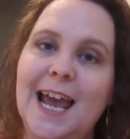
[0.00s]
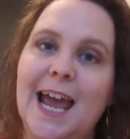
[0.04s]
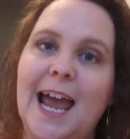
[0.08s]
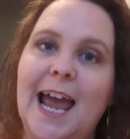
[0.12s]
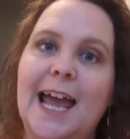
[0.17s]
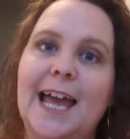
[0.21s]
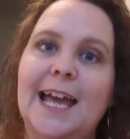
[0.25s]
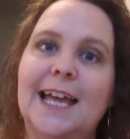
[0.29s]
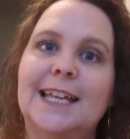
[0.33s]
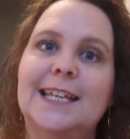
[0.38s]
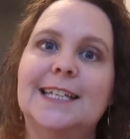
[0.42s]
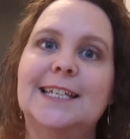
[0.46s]

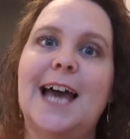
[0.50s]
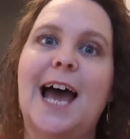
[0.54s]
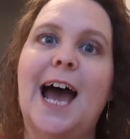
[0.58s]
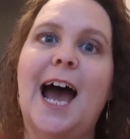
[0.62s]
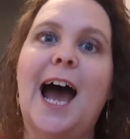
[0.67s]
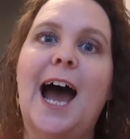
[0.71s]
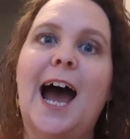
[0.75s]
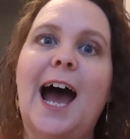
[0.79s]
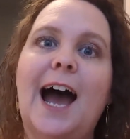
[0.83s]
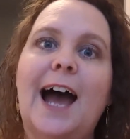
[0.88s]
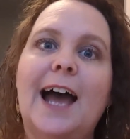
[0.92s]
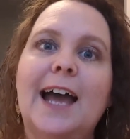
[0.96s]
And
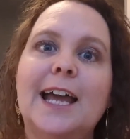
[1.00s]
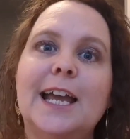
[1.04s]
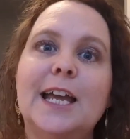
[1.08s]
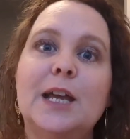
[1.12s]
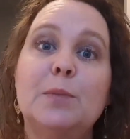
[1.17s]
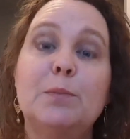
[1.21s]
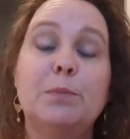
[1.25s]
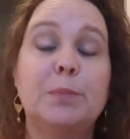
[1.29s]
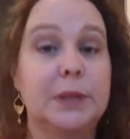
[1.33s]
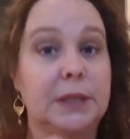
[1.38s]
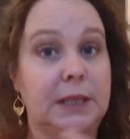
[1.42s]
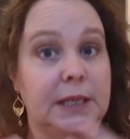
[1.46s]

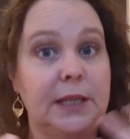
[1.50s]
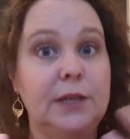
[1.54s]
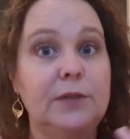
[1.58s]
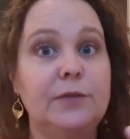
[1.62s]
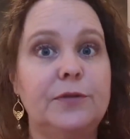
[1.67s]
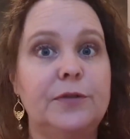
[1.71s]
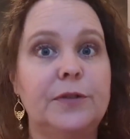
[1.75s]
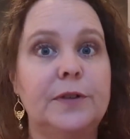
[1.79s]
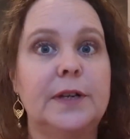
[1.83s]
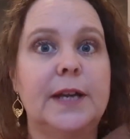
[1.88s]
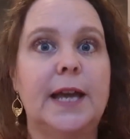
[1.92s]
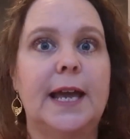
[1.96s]
I
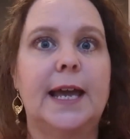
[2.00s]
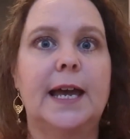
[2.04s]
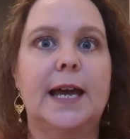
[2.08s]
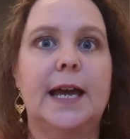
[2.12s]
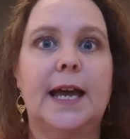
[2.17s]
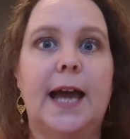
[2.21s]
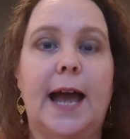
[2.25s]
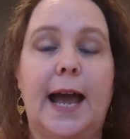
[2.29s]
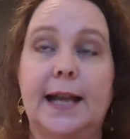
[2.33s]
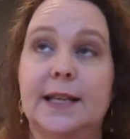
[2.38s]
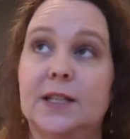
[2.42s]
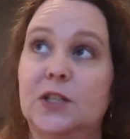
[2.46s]
believe,
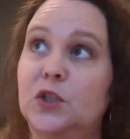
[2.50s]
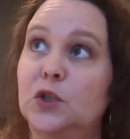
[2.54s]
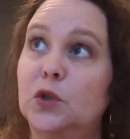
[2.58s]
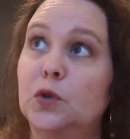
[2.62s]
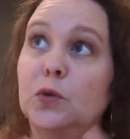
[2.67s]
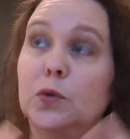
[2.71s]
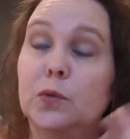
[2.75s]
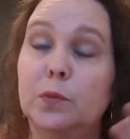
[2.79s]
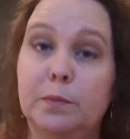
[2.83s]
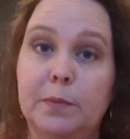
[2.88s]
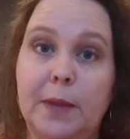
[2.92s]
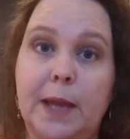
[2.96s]
as
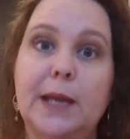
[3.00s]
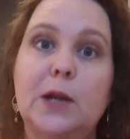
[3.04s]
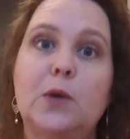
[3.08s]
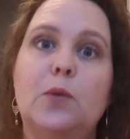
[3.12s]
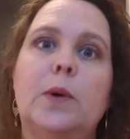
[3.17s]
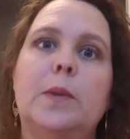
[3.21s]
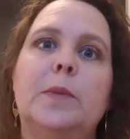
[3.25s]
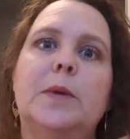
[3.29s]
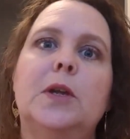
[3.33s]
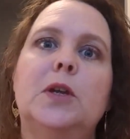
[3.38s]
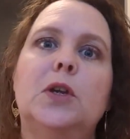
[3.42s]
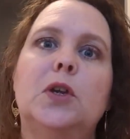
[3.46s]
do many
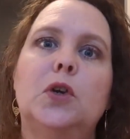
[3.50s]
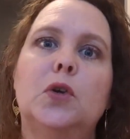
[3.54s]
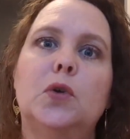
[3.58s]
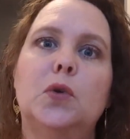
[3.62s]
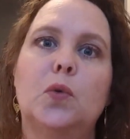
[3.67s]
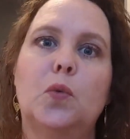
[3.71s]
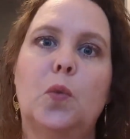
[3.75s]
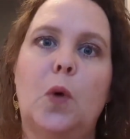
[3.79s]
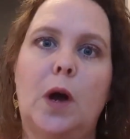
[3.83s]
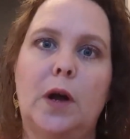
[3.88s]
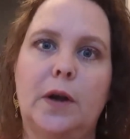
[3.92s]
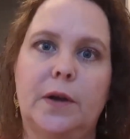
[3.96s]
women who
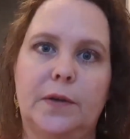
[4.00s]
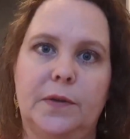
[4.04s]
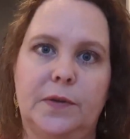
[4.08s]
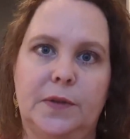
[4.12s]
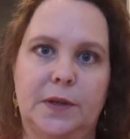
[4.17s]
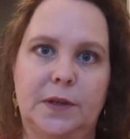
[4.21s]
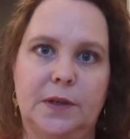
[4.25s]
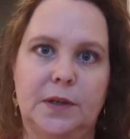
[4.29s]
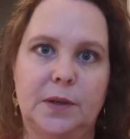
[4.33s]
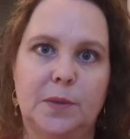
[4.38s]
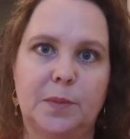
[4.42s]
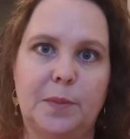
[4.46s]
walk
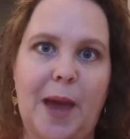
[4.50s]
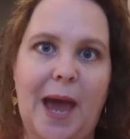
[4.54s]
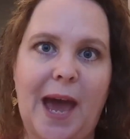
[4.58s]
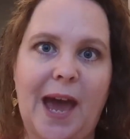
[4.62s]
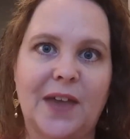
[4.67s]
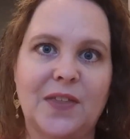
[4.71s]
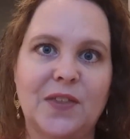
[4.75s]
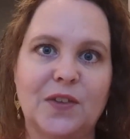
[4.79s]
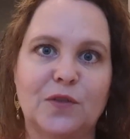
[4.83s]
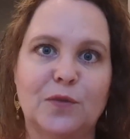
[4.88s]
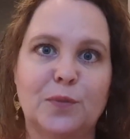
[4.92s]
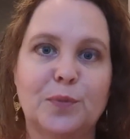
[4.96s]
the
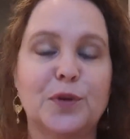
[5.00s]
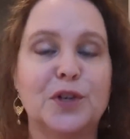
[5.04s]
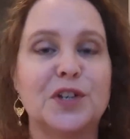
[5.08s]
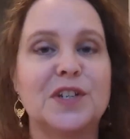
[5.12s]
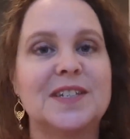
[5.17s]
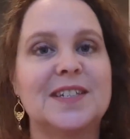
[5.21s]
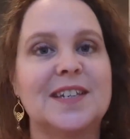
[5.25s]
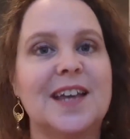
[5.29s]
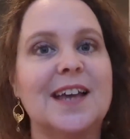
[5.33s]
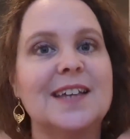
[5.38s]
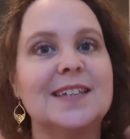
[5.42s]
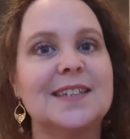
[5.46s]
path of
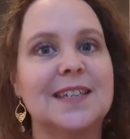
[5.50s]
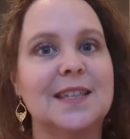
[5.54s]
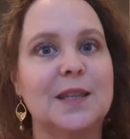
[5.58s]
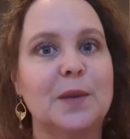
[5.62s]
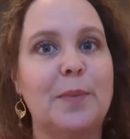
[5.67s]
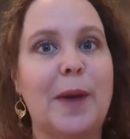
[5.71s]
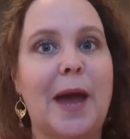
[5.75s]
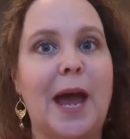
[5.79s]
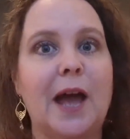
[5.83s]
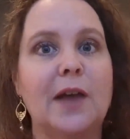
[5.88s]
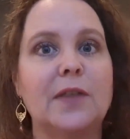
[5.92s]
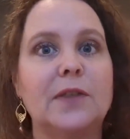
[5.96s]
priestess and the
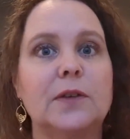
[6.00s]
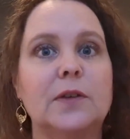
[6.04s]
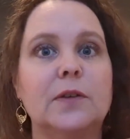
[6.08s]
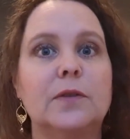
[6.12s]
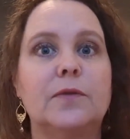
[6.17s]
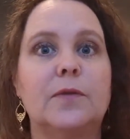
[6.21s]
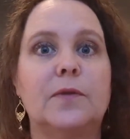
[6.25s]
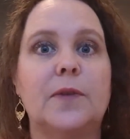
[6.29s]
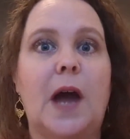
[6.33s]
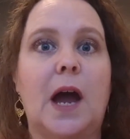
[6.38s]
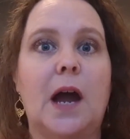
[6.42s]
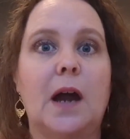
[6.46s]
path
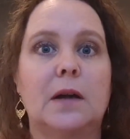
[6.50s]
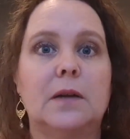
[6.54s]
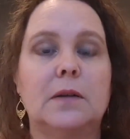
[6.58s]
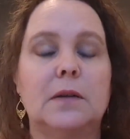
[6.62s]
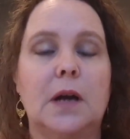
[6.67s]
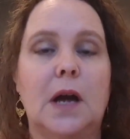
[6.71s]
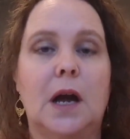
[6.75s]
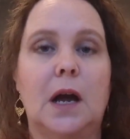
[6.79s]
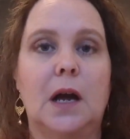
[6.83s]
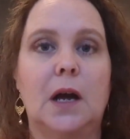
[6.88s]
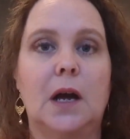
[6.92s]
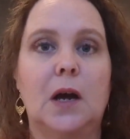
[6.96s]
of
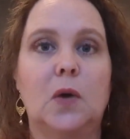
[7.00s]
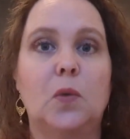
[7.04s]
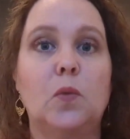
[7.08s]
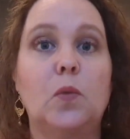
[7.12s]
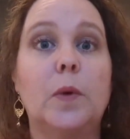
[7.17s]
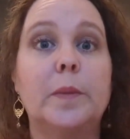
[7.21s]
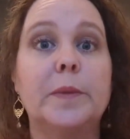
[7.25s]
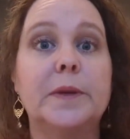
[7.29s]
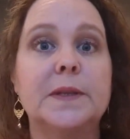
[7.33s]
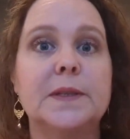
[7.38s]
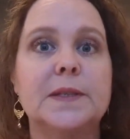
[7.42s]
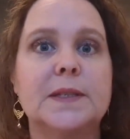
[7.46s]
our
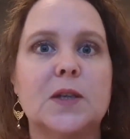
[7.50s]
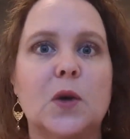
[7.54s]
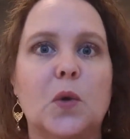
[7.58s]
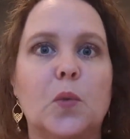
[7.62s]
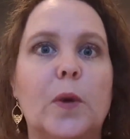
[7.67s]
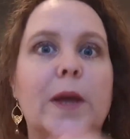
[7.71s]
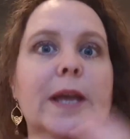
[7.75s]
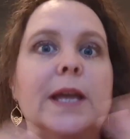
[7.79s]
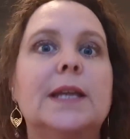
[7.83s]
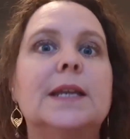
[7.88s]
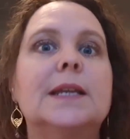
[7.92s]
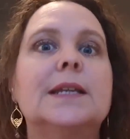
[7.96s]
woman's
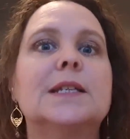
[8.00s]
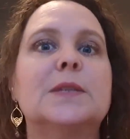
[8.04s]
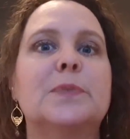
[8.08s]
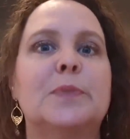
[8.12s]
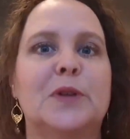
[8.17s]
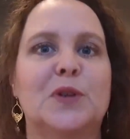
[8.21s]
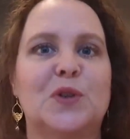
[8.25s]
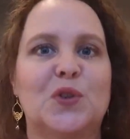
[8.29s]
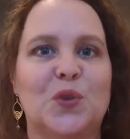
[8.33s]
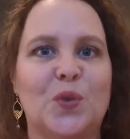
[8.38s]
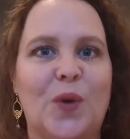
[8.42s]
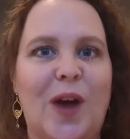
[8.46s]
awakening
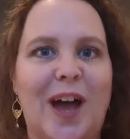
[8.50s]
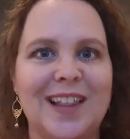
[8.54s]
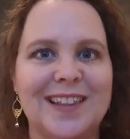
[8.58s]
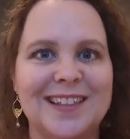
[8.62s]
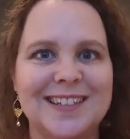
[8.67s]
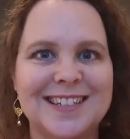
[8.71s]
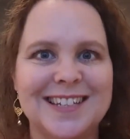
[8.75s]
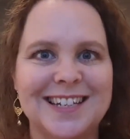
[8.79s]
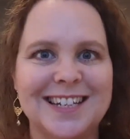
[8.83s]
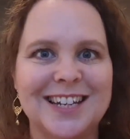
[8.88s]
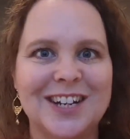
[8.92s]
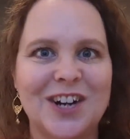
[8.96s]

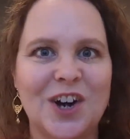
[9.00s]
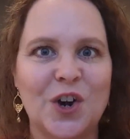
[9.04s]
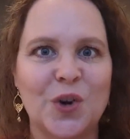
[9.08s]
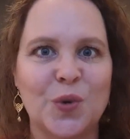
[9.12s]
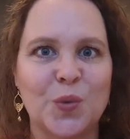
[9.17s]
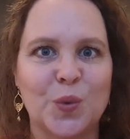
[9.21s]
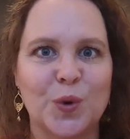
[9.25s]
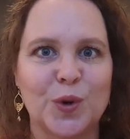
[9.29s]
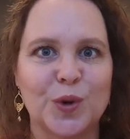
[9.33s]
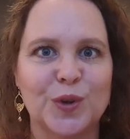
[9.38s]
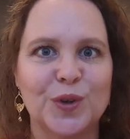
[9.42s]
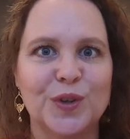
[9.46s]
spirituality in
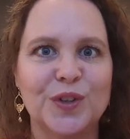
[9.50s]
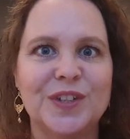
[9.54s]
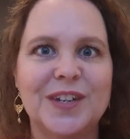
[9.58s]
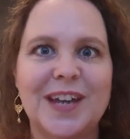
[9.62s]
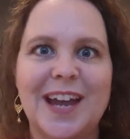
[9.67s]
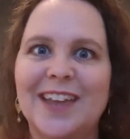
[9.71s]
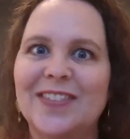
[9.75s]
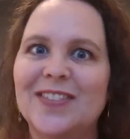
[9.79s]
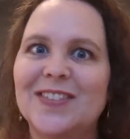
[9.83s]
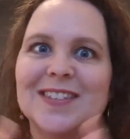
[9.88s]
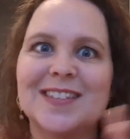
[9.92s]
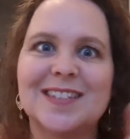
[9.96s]
our world,
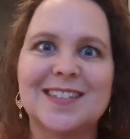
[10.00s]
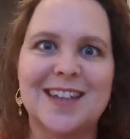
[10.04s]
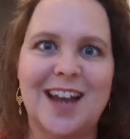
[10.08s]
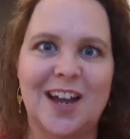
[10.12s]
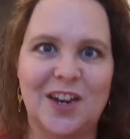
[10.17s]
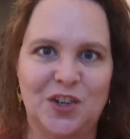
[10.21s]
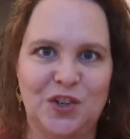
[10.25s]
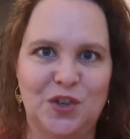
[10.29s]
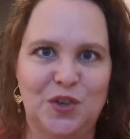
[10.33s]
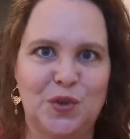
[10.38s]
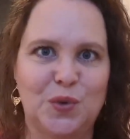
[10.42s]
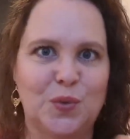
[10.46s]
and this is
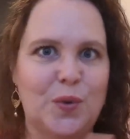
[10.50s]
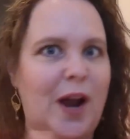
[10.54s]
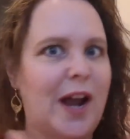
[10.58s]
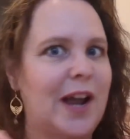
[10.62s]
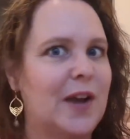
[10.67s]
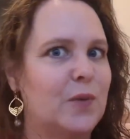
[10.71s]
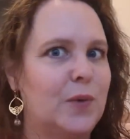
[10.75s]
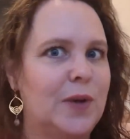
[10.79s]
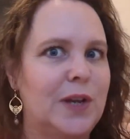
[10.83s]
not new, right?